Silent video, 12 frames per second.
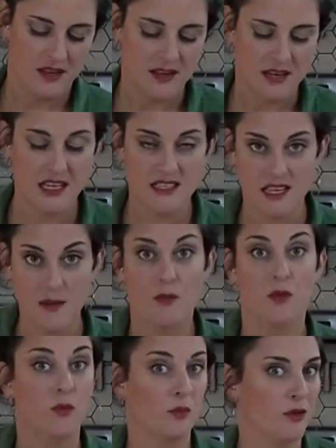Next up,
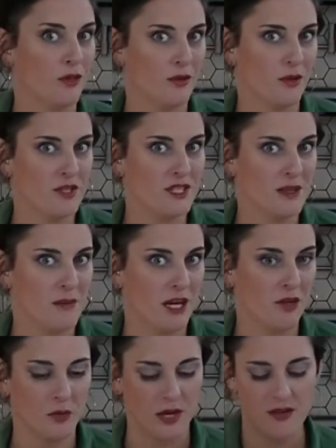we're gonna throw this in the
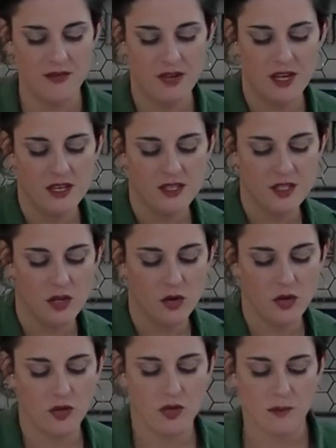microwave. So
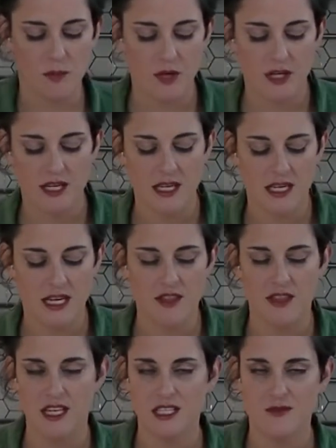you can put it in, I
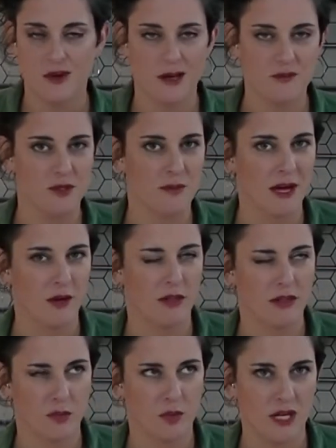think it's for up to about
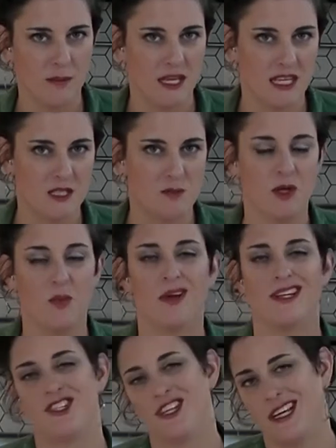3 minutes, but you
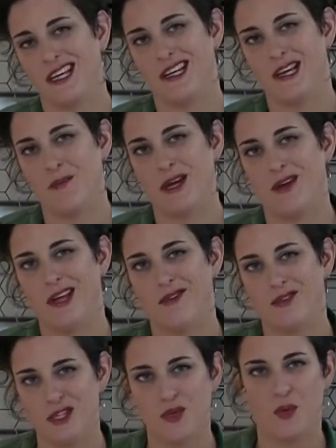wanna check it about
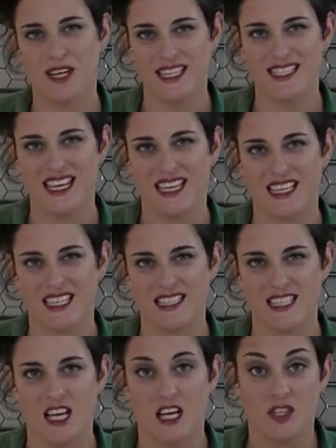every 20
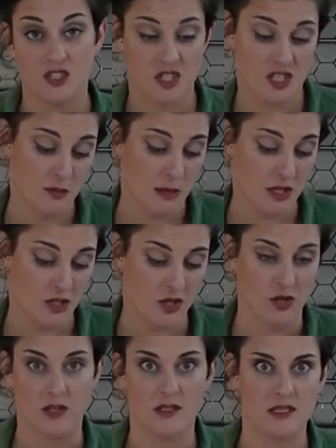seconds just to make
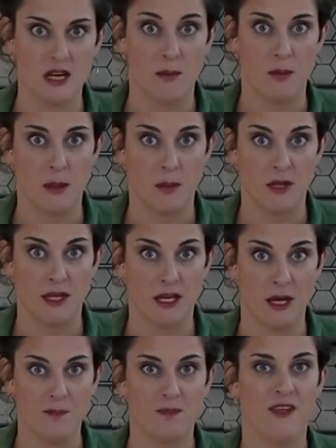sure that it's not bubbling
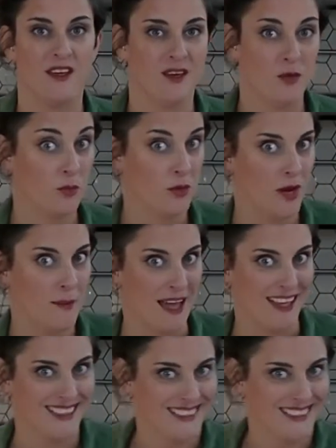up. Be right back.